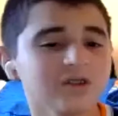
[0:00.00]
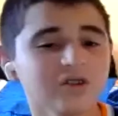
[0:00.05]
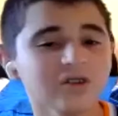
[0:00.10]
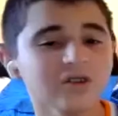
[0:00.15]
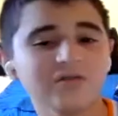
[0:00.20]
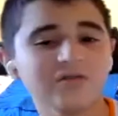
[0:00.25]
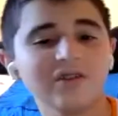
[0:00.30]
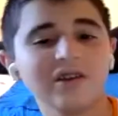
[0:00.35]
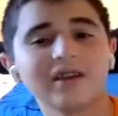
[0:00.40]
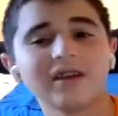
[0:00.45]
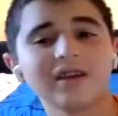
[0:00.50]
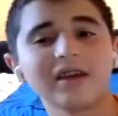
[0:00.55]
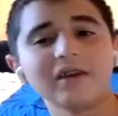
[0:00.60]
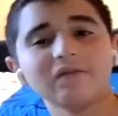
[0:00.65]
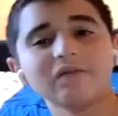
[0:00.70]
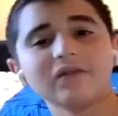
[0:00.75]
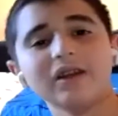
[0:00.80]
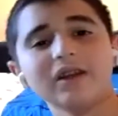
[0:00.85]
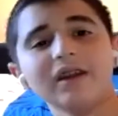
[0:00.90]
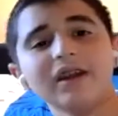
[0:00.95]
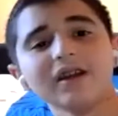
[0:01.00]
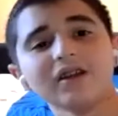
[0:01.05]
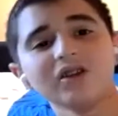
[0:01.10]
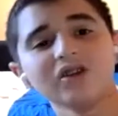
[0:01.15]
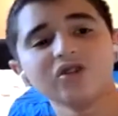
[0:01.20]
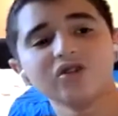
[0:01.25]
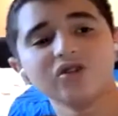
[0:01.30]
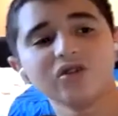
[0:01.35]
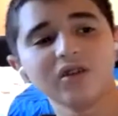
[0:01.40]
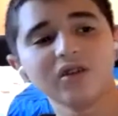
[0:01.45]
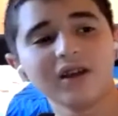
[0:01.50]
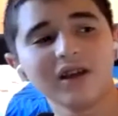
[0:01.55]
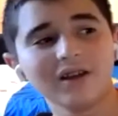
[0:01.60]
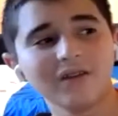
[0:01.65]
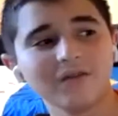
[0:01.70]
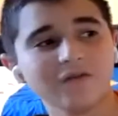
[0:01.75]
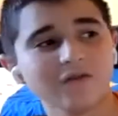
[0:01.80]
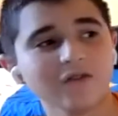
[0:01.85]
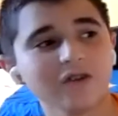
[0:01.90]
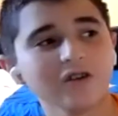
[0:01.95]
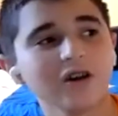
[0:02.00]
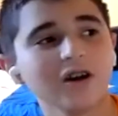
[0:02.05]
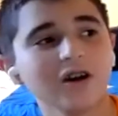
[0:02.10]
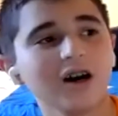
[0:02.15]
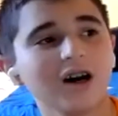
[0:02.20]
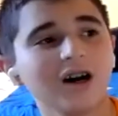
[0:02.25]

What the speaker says: you think? If the Knicks trade for,